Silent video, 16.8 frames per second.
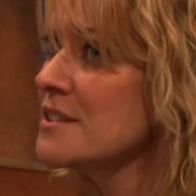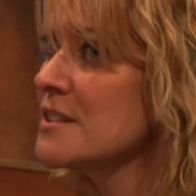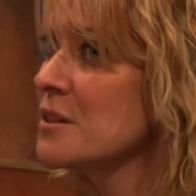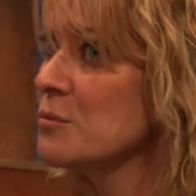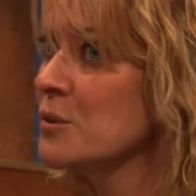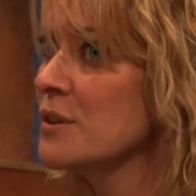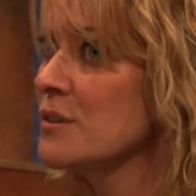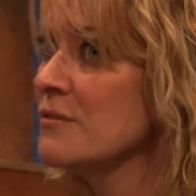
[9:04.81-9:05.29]

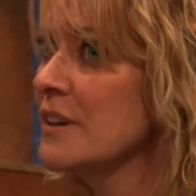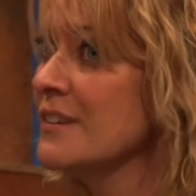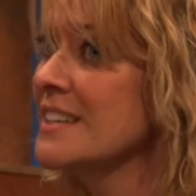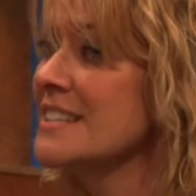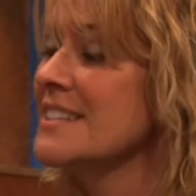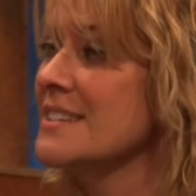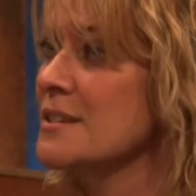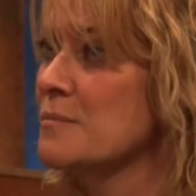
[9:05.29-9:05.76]
that were
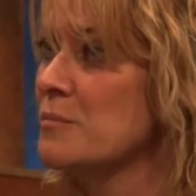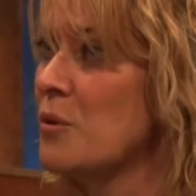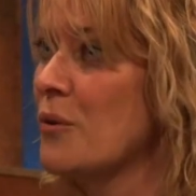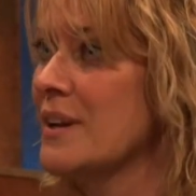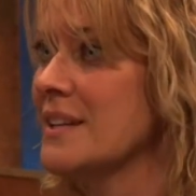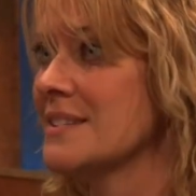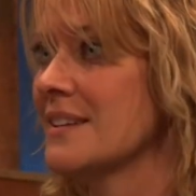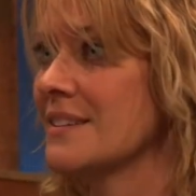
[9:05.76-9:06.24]
very
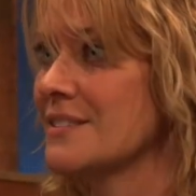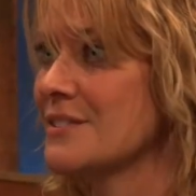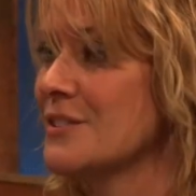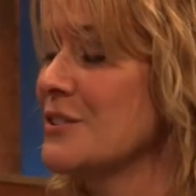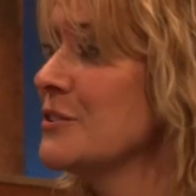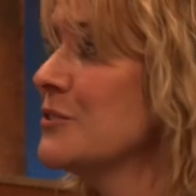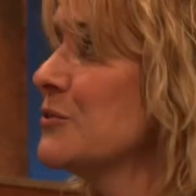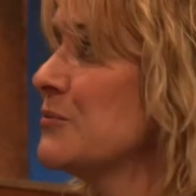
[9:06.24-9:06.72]
disappointing
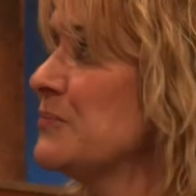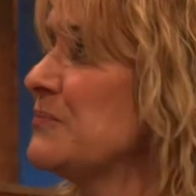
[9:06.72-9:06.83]
to you?